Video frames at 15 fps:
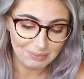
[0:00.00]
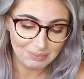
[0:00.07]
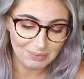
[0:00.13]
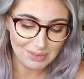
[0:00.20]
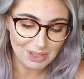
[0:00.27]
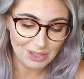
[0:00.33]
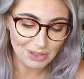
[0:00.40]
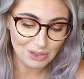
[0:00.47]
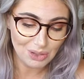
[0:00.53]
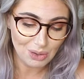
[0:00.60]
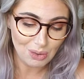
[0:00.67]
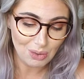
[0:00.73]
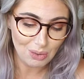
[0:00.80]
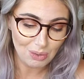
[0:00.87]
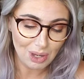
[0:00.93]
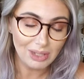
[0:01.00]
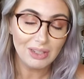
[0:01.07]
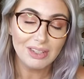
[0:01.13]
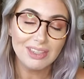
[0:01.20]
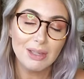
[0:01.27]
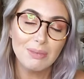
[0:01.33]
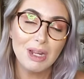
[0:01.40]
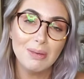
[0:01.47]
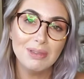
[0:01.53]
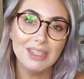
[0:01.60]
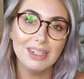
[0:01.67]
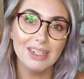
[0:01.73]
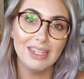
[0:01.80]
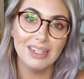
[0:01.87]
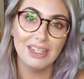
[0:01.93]
So
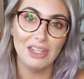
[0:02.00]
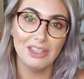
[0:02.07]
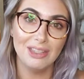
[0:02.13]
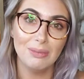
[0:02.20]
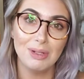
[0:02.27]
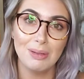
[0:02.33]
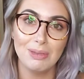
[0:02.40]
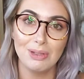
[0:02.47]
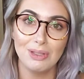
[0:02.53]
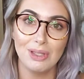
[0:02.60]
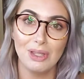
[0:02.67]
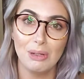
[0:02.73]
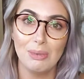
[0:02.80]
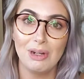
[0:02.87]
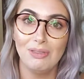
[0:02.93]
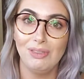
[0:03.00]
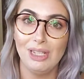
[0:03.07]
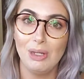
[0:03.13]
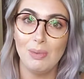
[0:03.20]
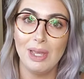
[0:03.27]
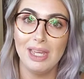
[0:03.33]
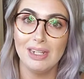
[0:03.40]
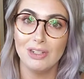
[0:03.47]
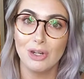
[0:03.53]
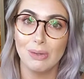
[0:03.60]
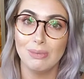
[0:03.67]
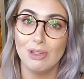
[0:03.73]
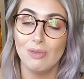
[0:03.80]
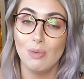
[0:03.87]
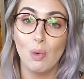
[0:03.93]
sometimes there's a little bit of leeway in
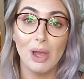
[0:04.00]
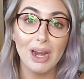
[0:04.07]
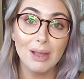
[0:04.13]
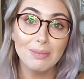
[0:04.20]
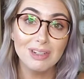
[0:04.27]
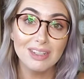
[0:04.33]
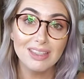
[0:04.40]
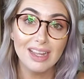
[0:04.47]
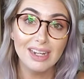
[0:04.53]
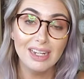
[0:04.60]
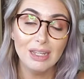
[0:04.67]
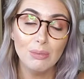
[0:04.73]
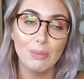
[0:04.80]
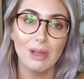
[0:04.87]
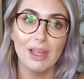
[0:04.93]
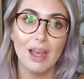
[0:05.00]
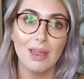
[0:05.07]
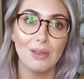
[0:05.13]
terms of what I'm designing, but